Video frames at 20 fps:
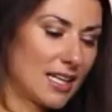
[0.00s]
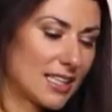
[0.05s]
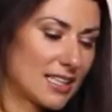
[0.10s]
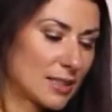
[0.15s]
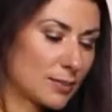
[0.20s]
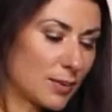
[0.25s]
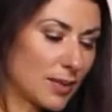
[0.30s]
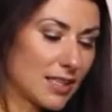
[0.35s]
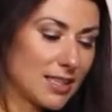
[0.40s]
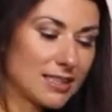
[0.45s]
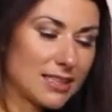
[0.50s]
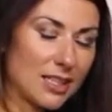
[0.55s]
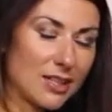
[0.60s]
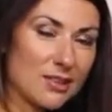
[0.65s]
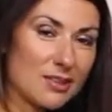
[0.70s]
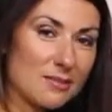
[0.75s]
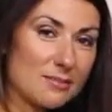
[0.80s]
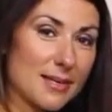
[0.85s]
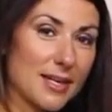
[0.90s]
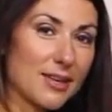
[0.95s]
split it
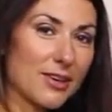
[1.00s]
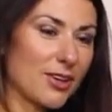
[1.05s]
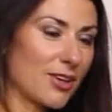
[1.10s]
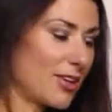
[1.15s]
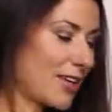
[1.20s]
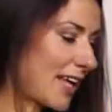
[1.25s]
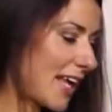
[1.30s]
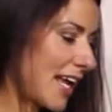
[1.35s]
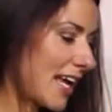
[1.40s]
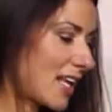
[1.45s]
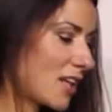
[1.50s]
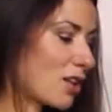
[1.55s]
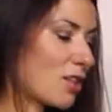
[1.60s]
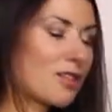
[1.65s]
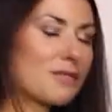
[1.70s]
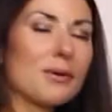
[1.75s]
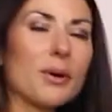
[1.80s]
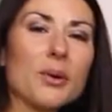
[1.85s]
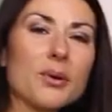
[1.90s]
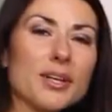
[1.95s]
down the middle and
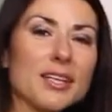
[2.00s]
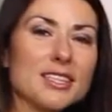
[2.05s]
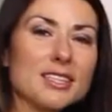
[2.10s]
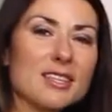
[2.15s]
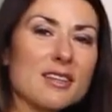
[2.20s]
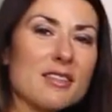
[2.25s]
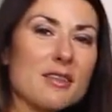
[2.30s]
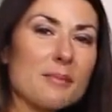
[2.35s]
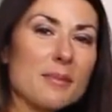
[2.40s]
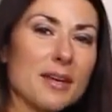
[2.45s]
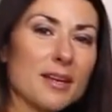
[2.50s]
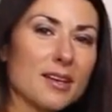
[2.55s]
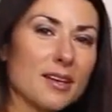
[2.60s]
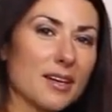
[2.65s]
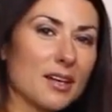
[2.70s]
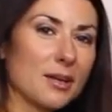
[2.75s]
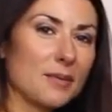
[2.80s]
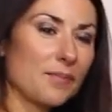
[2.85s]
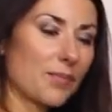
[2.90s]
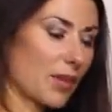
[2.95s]
throw it into the
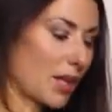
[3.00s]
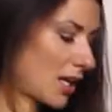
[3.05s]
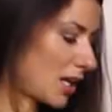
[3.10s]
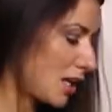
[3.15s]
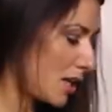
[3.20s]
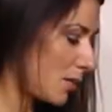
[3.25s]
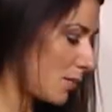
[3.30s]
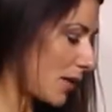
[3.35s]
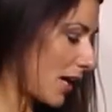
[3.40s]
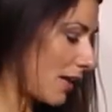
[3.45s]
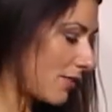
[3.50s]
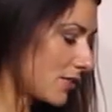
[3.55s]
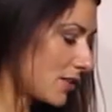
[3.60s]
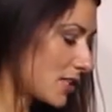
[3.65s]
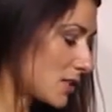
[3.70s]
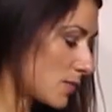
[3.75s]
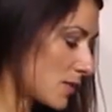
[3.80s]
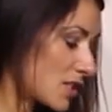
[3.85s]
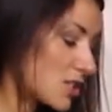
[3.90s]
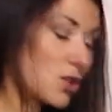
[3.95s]
milk after
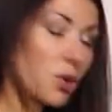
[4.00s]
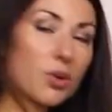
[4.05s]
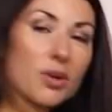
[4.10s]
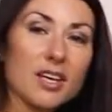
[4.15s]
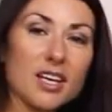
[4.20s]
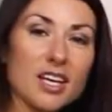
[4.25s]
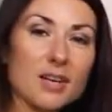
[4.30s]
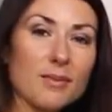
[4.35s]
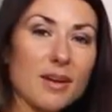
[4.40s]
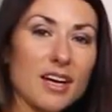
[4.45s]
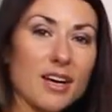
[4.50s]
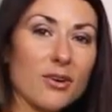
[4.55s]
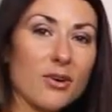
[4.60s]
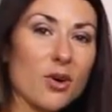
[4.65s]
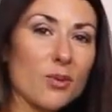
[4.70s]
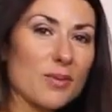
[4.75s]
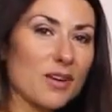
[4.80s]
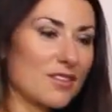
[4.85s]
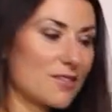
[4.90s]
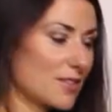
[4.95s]
it's been soaking in my
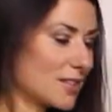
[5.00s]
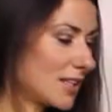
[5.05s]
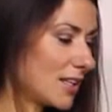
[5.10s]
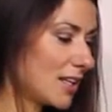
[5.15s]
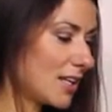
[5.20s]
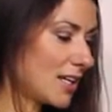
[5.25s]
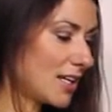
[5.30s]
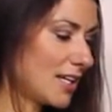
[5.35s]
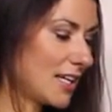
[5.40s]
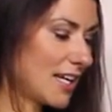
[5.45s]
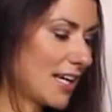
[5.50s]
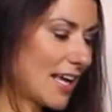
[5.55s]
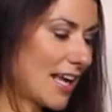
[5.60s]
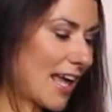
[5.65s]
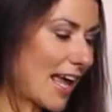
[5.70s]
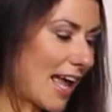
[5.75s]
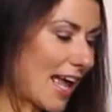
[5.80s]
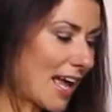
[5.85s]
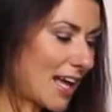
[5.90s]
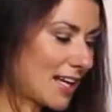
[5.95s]
homemade vanilla,
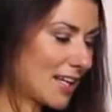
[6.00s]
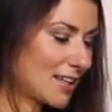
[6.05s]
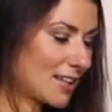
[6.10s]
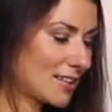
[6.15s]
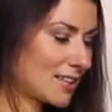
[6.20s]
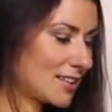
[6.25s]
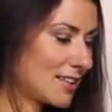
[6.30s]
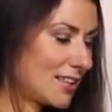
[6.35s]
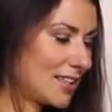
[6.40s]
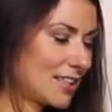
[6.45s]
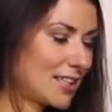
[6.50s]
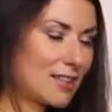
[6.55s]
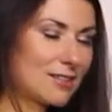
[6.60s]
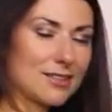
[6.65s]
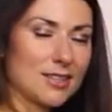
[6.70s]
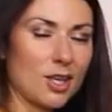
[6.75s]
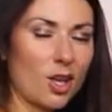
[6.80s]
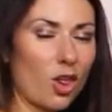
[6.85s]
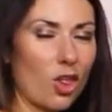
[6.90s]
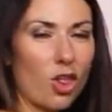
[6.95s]
and it
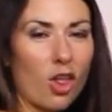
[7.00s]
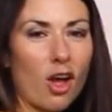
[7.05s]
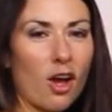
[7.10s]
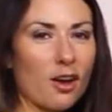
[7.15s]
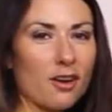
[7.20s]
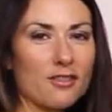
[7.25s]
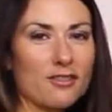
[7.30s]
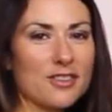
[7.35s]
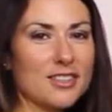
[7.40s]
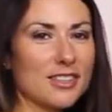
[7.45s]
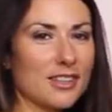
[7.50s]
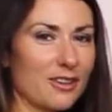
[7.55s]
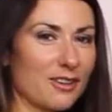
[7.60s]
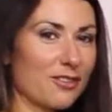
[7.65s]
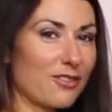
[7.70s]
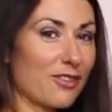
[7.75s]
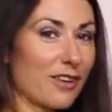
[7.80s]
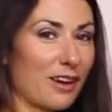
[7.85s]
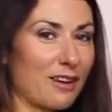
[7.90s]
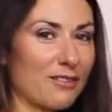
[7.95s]
gives it a lot of
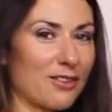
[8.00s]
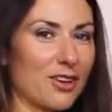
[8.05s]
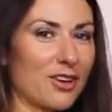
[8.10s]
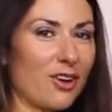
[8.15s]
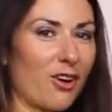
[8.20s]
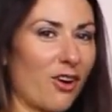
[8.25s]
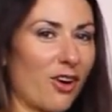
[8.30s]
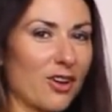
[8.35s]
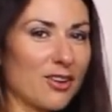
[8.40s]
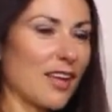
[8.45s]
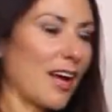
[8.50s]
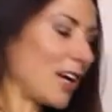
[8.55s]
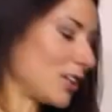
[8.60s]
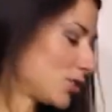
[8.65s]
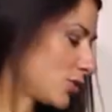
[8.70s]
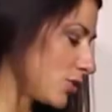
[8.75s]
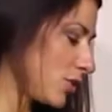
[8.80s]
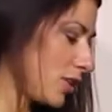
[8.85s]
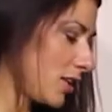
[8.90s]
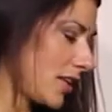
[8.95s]
vanilla flavor, all
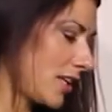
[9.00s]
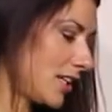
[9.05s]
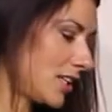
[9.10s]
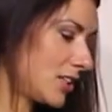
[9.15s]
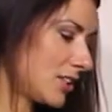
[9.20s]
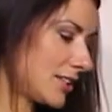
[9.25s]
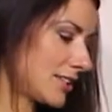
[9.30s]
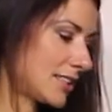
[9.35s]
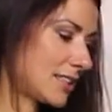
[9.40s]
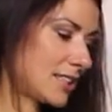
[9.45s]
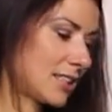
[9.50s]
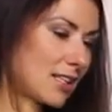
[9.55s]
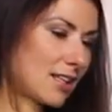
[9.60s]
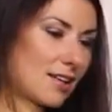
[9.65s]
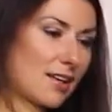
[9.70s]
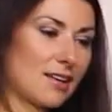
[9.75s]
natural, and it just